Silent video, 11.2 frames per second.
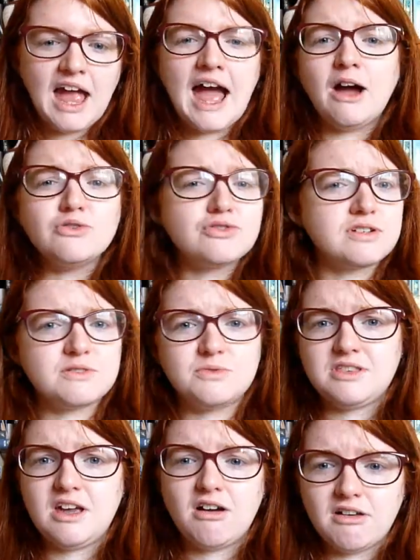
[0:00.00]
how
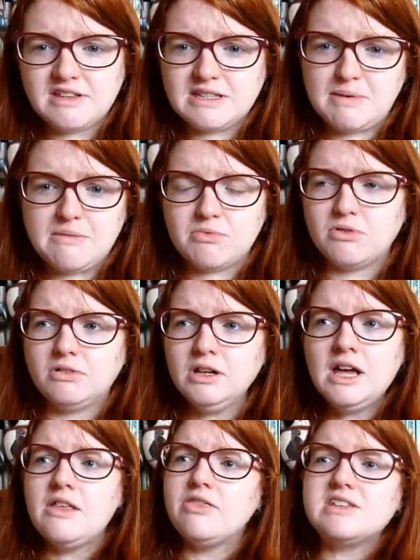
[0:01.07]
trustworthy are these people,
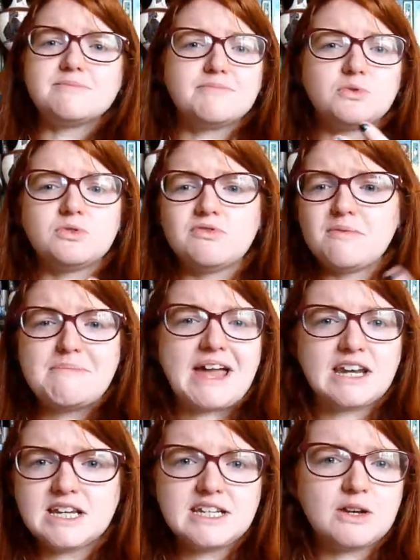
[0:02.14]
this sort of
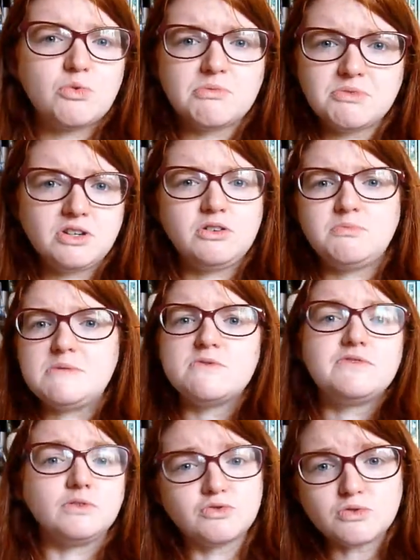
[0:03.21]
magnetic woman who
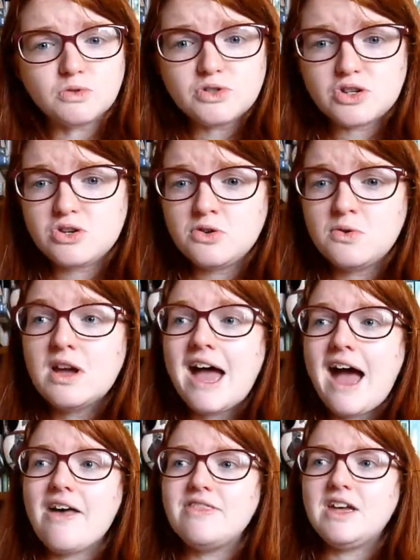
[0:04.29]
people feel drawn to,
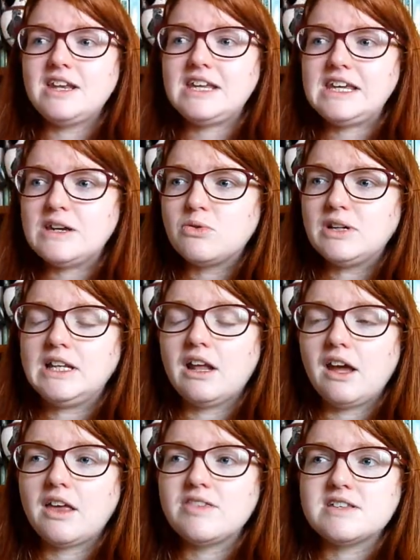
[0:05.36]
and then equally,
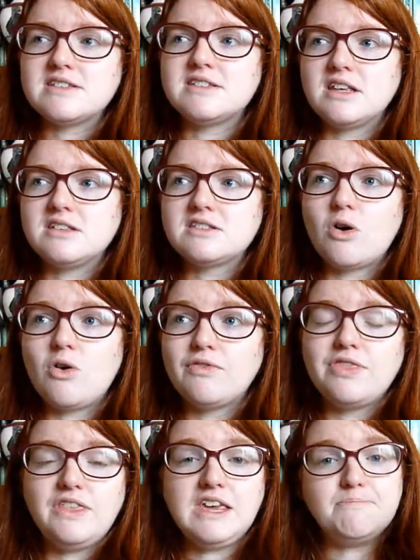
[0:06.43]
like, this sense of
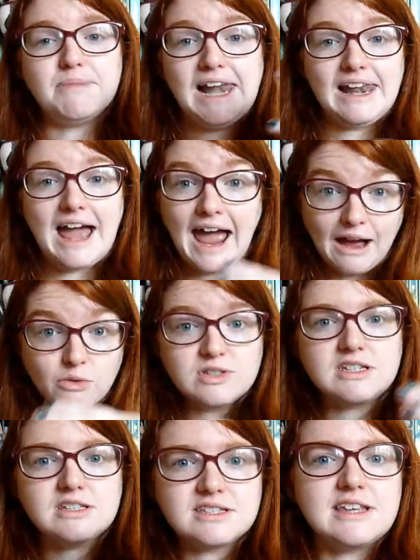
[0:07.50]
the house
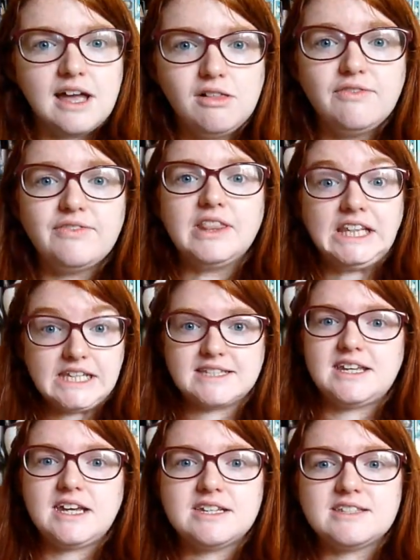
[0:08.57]
itself and the
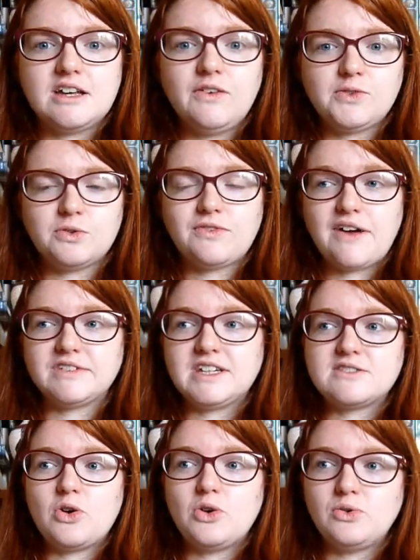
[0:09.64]
estate itself sort of having
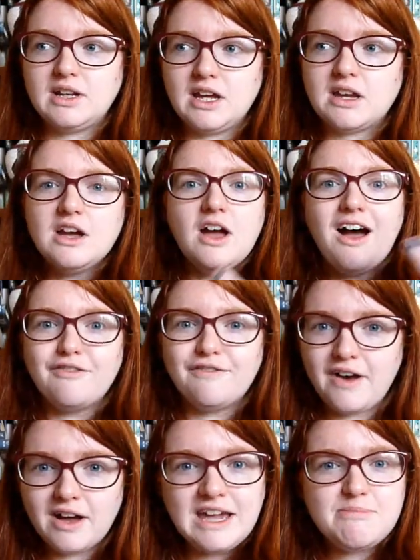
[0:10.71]
its own, like,
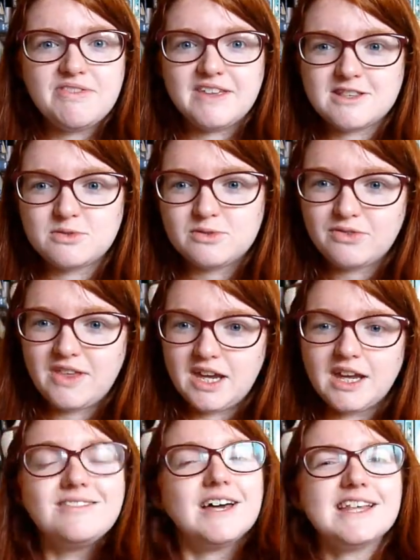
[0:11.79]
vibe and that sort of
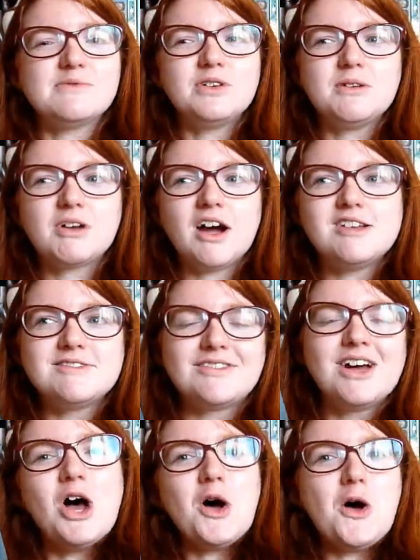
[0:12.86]
thing. That's what I'm kind of
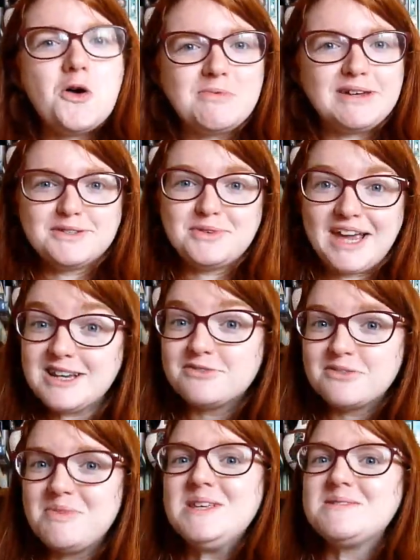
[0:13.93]
hoping to get
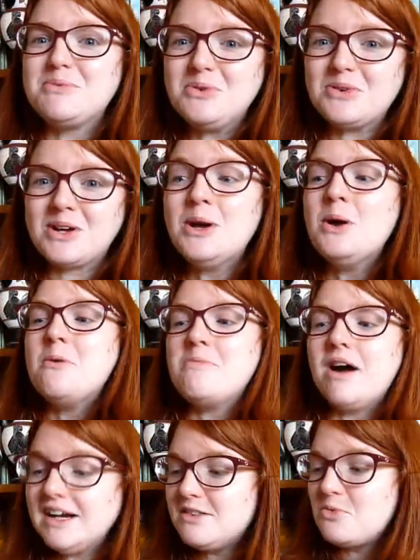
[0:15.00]
from this book, but
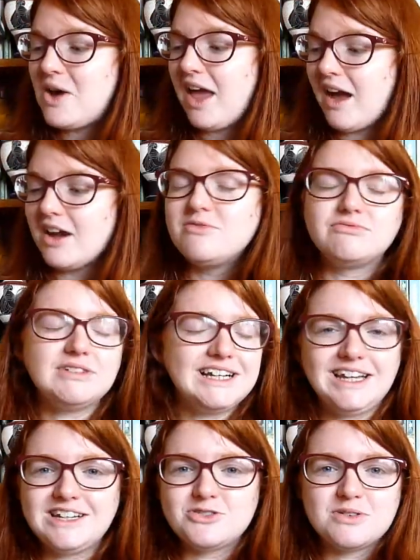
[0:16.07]
either way, I
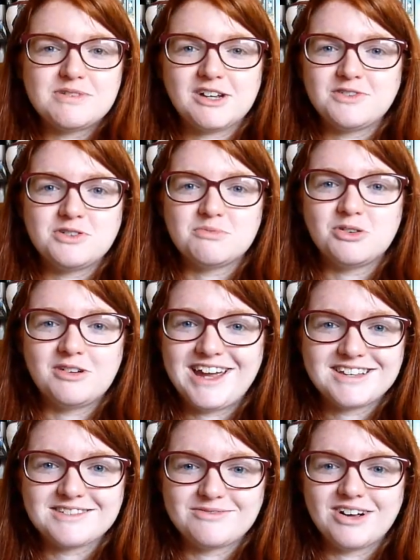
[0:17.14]
really enjoy Daphne du Maurier
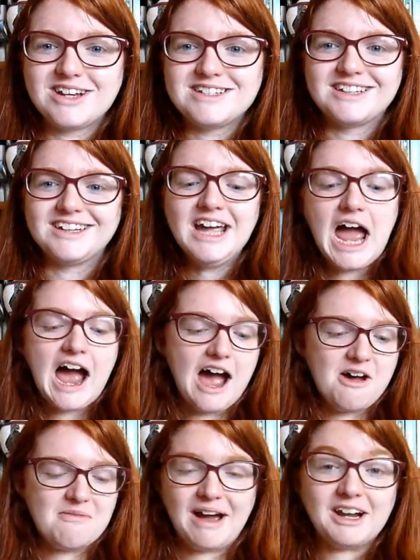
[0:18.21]
as a writer,
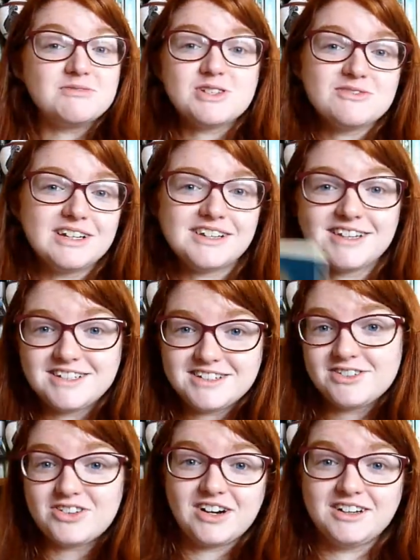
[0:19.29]
and I'm just really excited
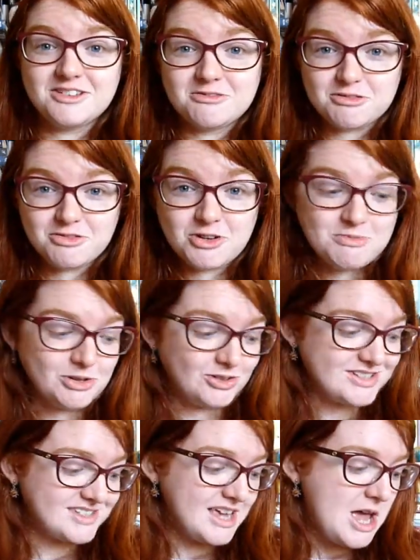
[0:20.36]
to try another one of her books.